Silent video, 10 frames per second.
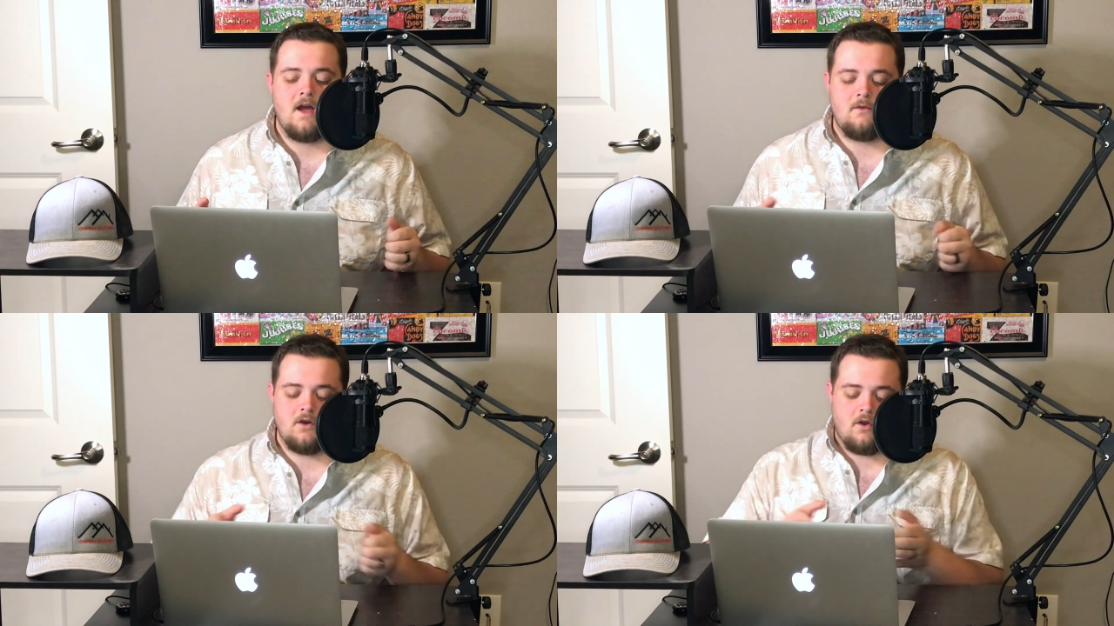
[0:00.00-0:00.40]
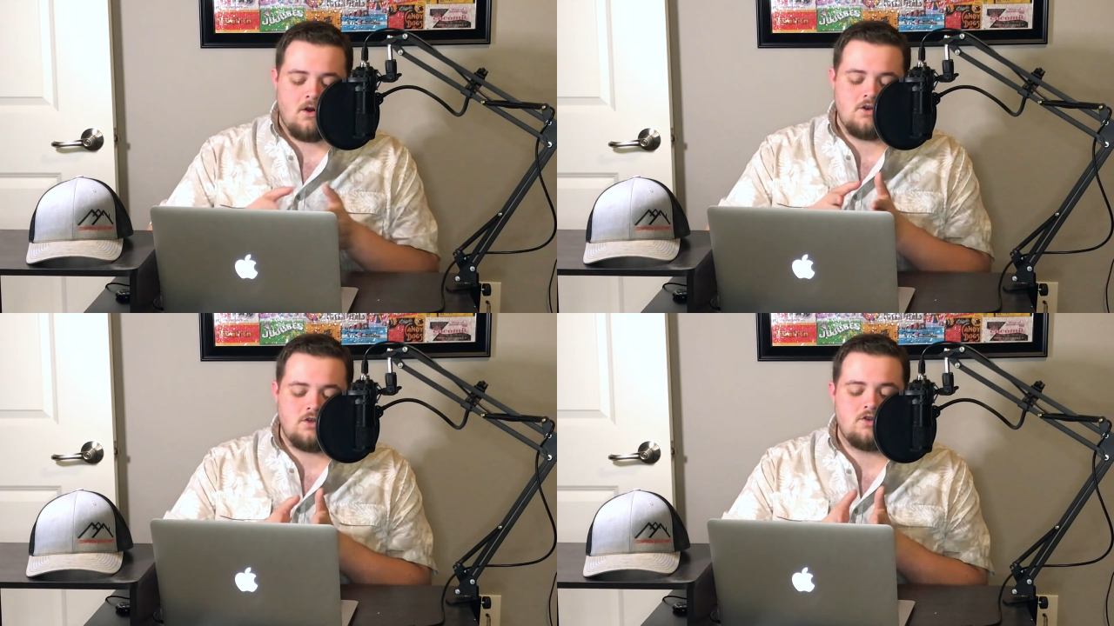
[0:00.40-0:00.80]
I would
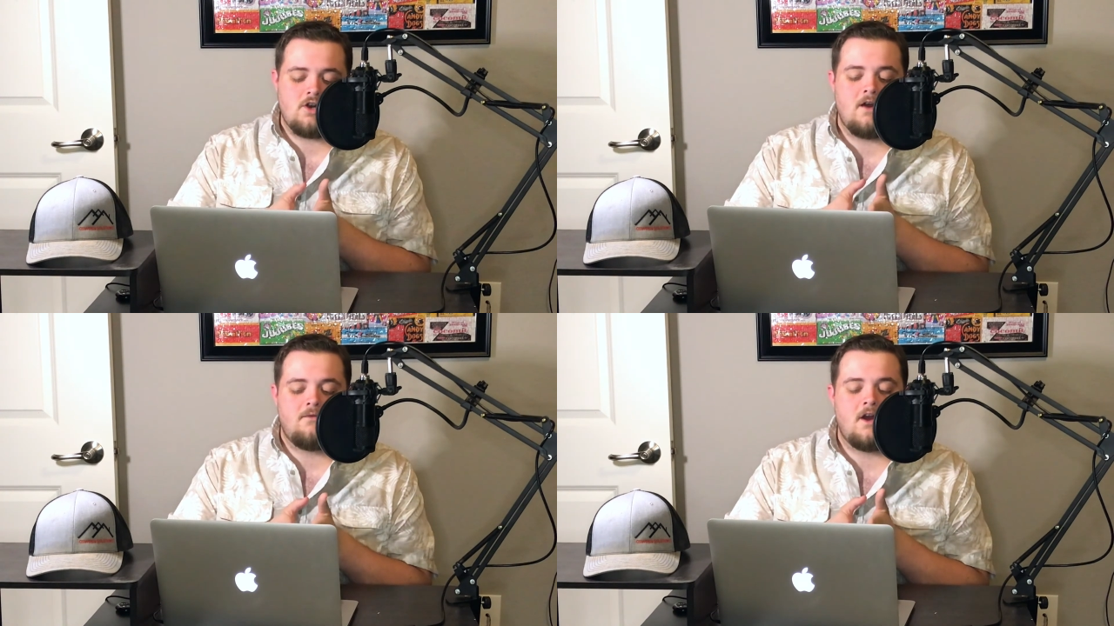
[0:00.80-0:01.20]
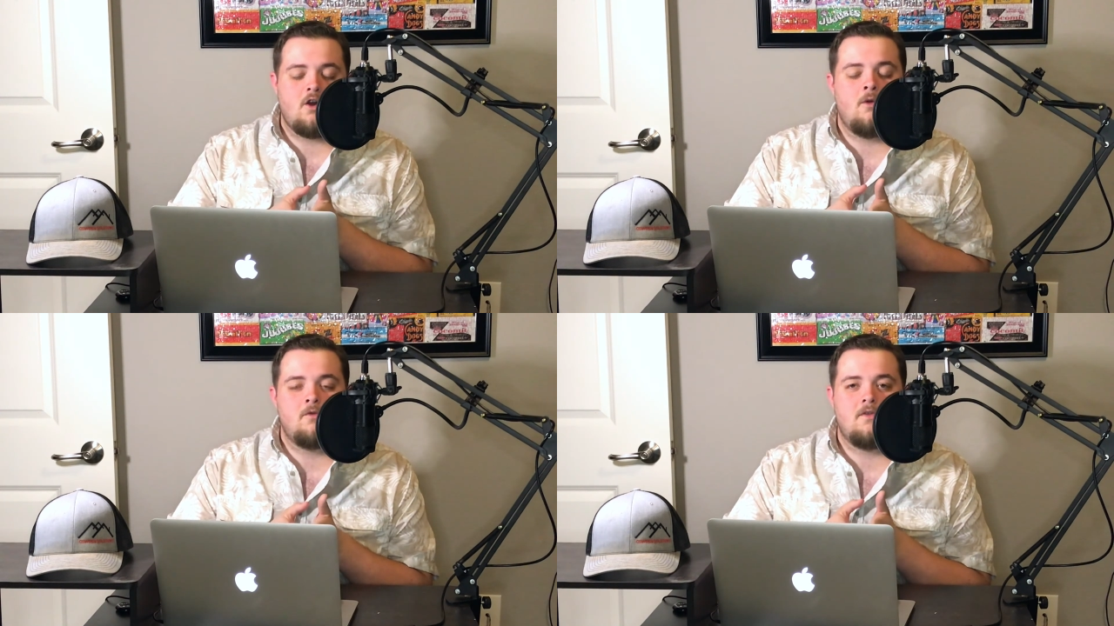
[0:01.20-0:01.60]
encourage you to try to
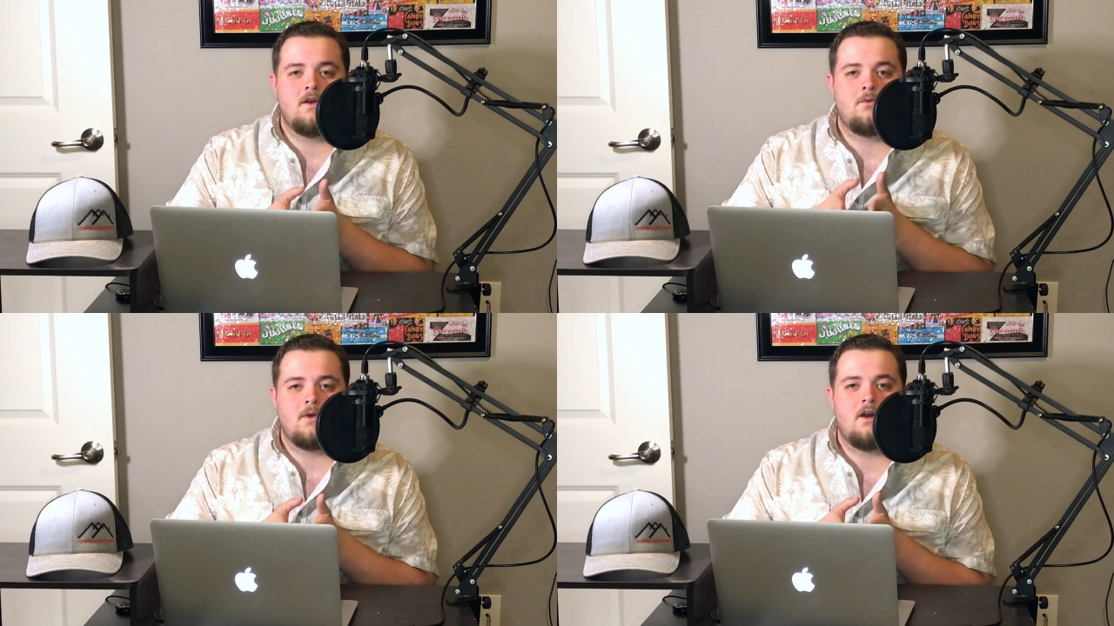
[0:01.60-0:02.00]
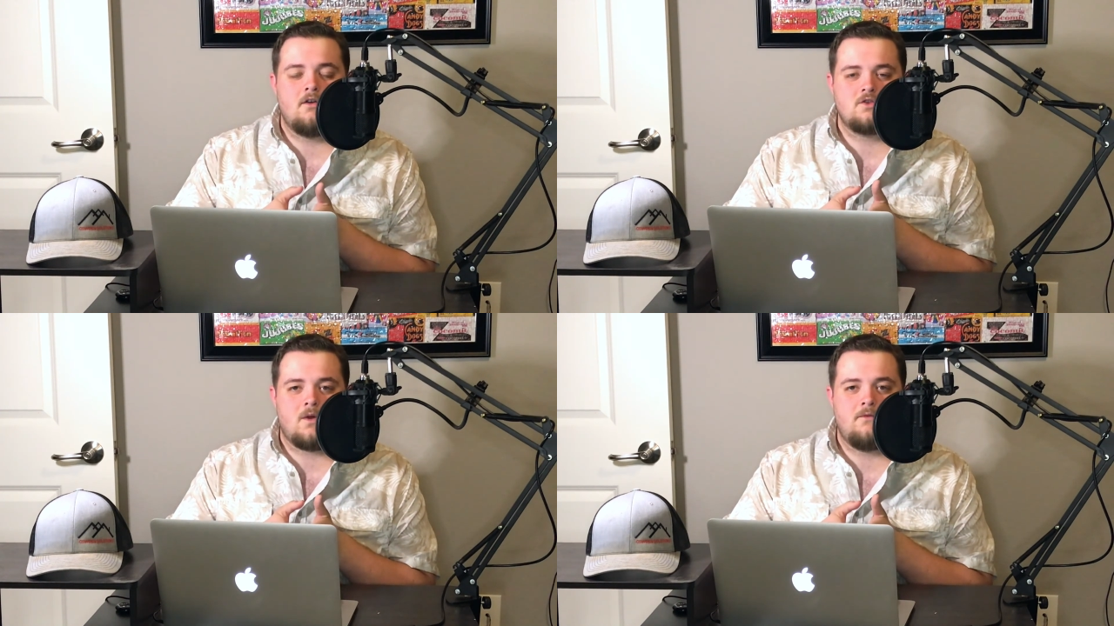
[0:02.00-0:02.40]
find homes within a
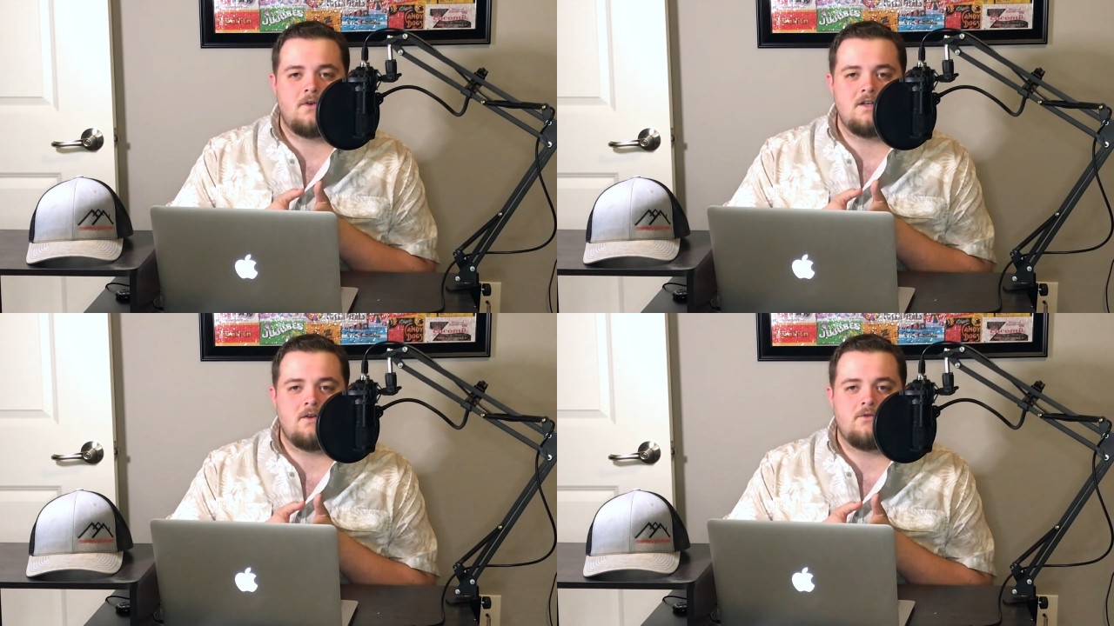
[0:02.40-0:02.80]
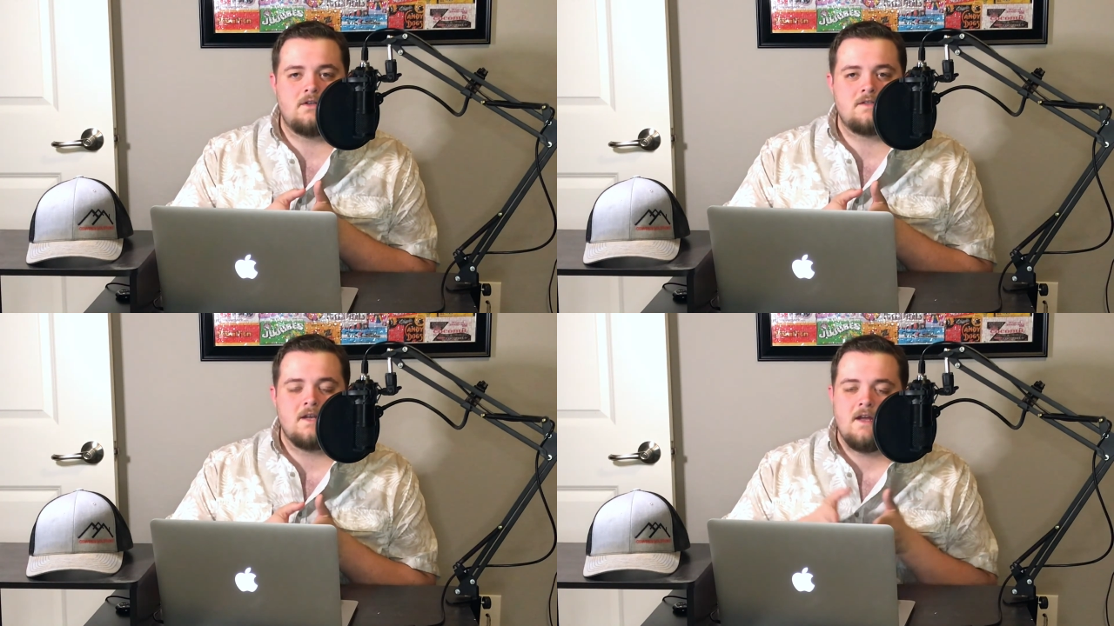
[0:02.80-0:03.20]
300 square foot
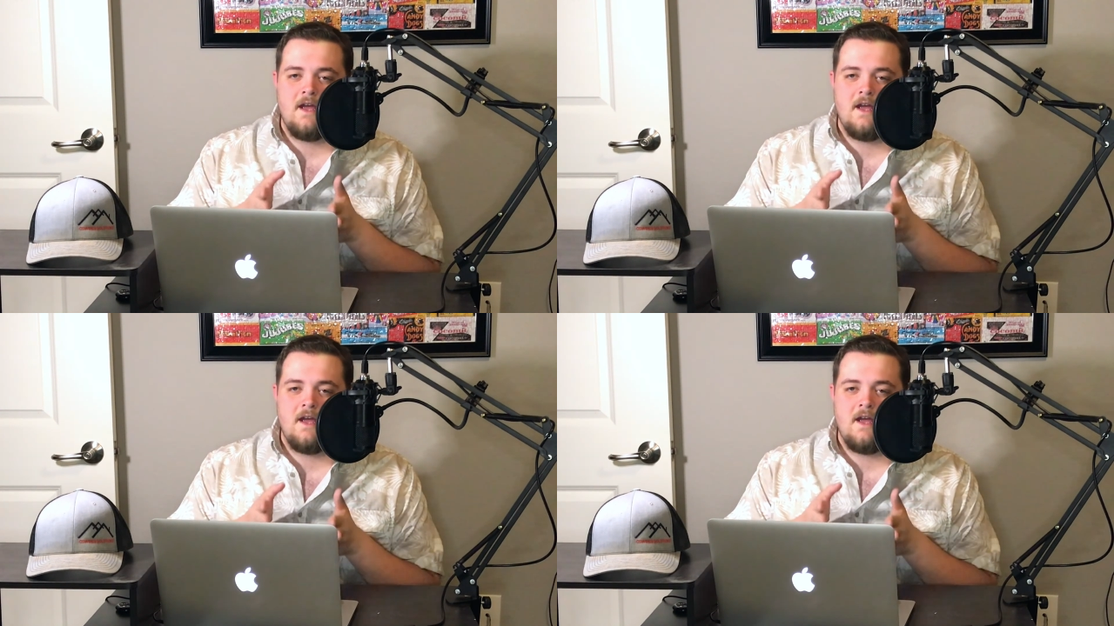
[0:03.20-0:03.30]
difference.